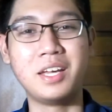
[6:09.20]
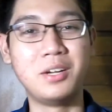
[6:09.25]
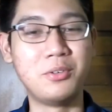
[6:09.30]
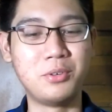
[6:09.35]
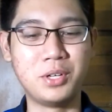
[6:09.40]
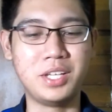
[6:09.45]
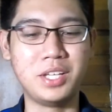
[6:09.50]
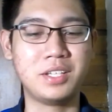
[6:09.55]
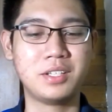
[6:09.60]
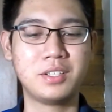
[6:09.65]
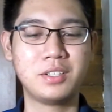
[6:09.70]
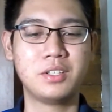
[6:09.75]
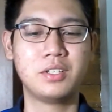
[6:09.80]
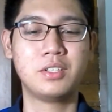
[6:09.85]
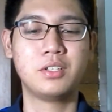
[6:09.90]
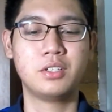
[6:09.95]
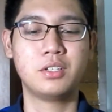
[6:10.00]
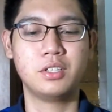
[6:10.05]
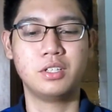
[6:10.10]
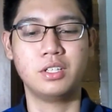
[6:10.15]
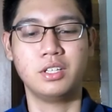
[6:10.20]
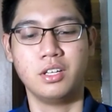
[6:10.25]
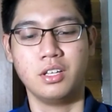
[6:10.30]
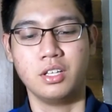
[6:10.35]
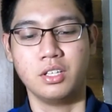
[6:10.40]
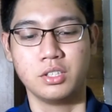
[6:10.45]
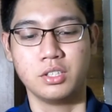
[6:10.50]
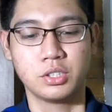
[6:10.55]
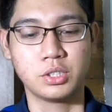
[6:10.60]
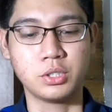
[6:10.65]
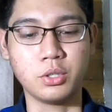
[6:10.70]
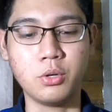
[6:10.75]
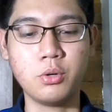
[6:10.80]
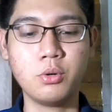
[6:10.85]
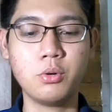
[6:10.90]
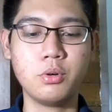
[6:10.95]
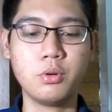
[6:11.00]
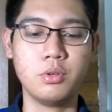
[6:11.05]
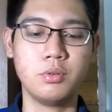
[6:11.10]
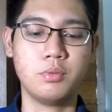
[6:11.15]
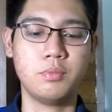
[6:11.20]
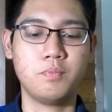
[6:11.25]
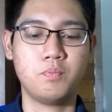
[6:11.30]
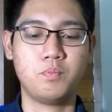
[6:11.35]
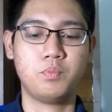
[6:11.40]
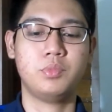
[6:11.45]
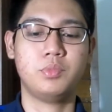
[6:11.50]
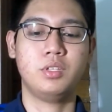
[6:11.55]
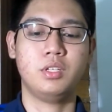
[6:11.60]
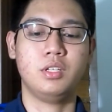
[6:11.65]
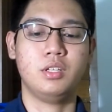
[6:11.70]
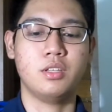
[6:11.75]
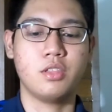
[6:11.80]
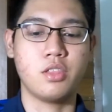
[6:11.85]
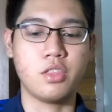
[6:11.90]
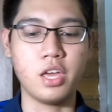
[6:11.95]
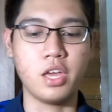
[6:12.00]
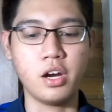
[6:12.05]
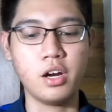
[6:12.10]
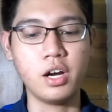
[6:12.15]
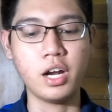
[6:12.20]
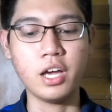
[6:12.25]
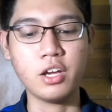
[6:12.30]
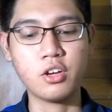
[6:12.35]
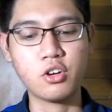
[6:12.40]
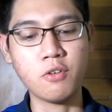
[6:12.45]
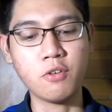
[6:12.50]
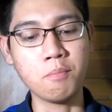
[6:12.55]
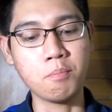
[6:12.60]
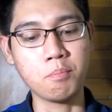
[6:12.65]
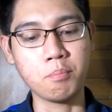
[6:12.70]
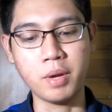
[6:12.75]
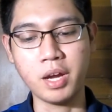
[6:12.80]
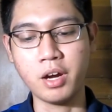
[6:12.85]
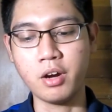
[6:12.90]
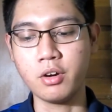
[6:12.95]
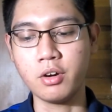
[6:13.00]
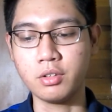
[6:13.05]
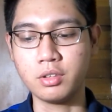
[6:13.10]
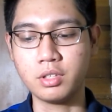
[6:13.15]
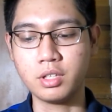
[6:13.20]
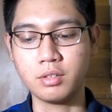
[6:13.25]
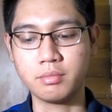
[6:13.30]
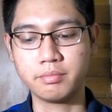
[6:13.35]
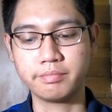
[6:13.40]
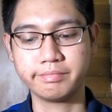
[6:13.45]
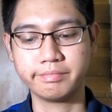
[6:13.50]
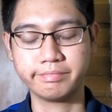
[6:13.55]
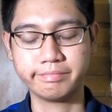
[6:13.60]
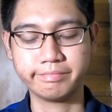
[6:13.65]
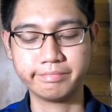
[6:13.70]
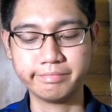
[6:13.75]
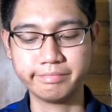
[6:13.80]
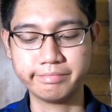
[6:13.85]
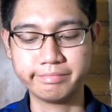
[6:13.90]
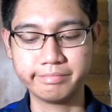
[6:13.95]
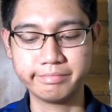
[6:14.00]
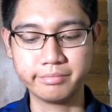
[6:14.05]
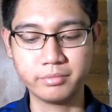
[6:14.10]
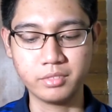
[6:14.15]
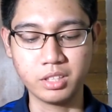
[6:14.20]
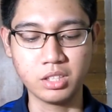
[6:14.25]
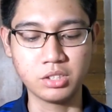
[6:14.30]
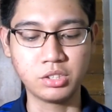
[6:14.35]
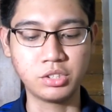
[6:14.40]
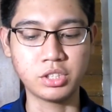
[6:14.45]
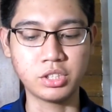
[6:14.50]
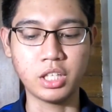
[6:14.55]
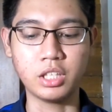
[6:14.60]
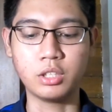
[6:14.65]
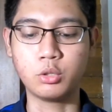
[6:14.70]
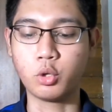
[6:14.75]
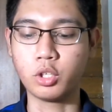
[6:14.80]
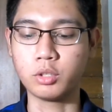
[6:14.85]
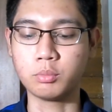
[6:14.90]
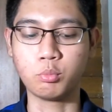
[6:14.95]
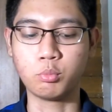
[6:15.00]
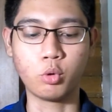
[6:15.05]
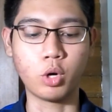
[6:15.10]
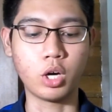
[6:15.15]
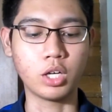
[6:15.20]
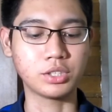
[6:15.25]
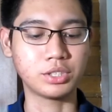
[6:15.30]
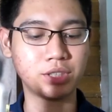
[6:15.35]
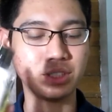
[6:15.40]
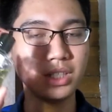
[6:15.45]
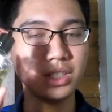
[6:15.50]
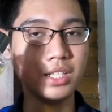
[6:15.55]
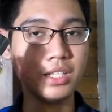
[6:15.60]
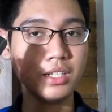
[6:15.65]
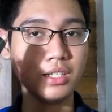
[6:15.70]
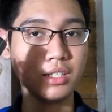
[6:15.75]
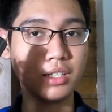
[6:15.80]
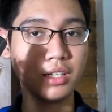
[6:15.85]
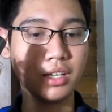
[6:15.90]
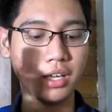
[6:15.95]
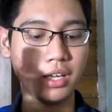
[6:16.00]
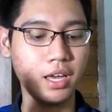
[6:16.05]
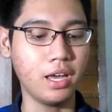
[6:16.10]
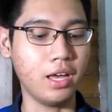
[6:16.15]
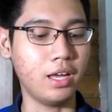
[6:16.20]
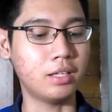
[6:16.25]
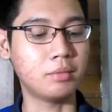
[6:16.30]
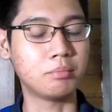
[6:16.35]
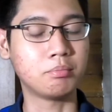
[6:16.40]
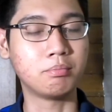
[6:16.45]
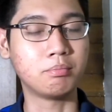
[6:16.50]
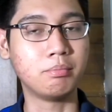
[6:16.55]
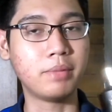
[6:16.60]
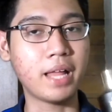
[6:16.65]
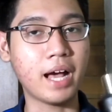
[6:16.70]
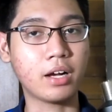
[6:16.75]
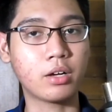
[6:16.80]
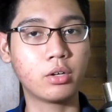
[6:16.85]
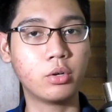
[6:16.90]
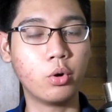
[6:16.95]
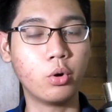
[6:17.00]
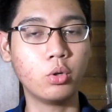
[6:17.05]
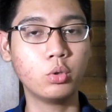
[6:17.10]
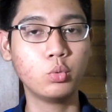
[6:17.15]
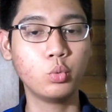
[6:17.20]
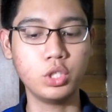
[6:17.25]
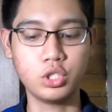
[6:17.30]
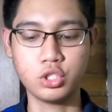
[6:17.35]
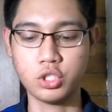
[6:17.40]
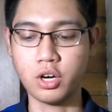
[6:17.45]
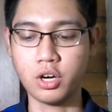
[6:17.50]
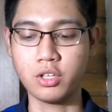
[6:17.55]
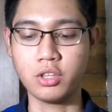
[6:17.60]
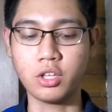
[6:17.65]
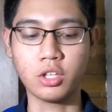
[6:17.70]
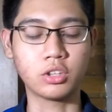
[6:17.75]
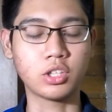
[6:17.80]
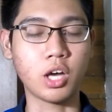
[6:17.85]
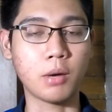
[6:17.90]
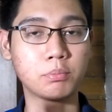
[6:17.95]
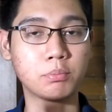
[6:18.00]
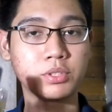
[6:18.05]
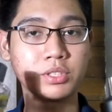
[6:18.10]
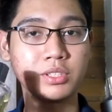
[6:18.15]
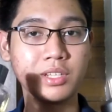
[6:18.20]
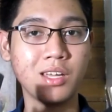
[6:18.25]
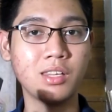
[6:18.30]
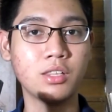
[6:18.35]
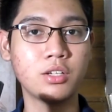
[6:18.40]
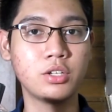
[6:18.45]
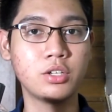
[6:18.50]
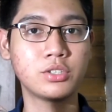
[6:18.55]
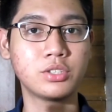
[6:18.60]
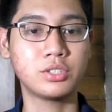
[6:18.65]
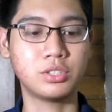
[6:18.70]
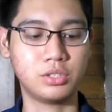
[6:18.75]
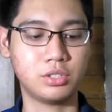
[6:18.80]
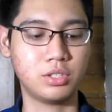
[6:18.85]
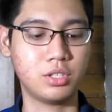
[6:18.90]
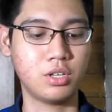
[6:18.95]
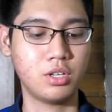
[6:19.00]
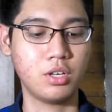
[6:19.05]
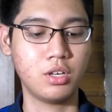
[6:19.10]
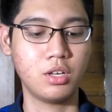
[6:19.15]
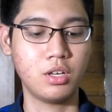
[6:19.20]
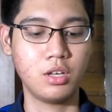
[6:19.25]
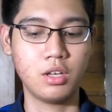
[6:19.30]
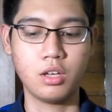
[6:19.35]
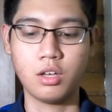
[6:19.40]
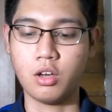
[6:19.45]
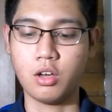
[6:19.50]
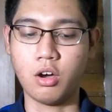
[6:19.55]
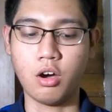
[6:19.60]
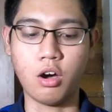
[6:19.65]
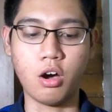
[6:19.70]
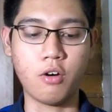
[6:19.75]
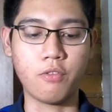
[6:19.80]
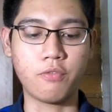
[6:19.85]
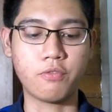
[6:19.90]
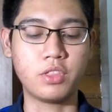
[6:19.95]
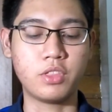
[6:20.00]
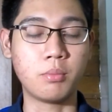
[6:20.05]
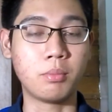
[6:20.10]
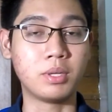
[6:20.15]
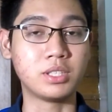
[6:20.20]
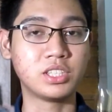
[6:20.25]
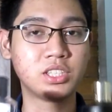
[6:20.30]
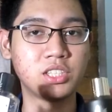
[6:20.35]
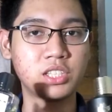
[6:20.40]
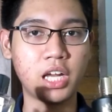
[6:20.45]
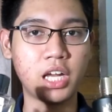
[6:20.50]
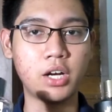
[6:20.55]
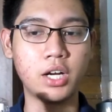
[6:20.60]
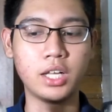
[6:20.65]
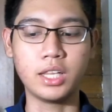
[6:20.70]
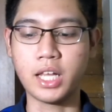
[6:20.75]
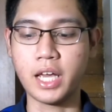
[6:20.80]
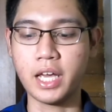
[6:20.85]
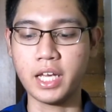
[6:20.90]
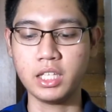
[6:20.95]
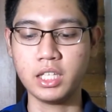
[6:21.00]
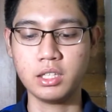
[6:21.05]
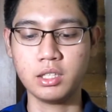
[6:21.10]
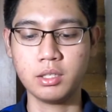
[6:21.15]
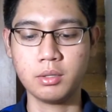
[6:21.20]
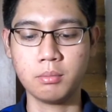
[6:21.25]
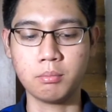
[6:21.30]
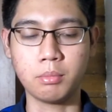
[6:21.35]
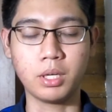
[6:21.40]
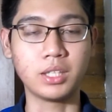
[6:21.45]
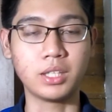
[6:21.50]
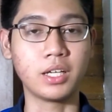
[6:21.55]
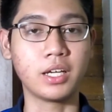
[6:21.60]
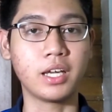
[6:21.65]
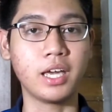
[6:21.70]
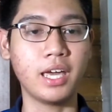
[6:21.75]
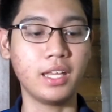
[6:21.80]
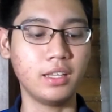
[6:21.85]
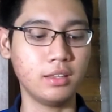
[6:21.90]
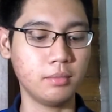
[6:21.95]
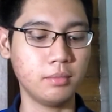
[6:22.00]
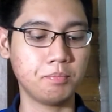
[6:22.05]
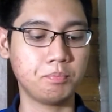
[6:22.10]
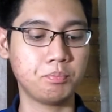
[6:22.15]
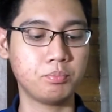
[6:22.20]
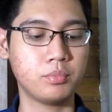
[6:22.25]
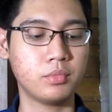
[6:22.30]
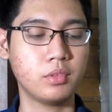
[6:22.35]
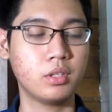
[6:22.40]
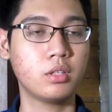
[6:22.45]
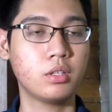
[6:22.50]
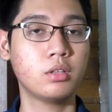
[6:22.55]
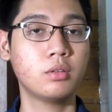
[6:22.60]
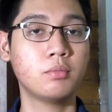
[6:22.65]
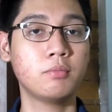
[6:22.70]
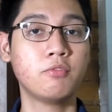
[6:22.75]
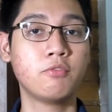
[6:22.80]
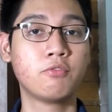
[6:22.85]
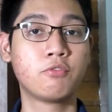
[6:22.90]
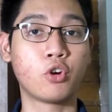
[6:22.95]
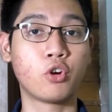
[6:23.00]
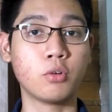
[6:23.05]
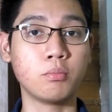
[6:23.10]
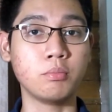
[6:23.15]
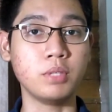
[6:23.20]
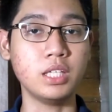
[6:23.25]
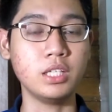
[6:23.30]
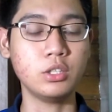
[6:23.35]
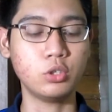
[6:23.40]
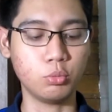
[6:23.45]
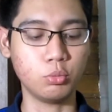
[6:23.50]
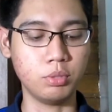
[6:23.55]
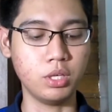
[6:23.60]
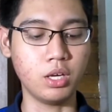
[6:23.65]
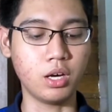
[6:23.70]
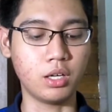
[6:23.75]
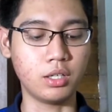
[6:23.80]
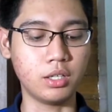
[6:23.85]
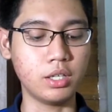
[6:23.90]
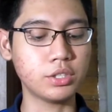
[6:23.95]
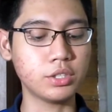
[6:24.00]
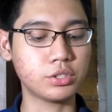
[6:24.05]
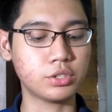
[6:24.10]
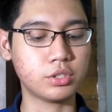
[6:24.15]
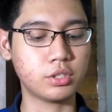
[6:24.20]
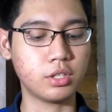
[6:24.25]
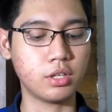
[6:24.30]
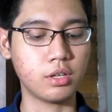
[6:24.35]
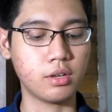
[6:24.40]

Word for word: anyway, so there I compared Cedrat Boise and Black Gold which are the top sellers of the Mancera line but again for me to be honest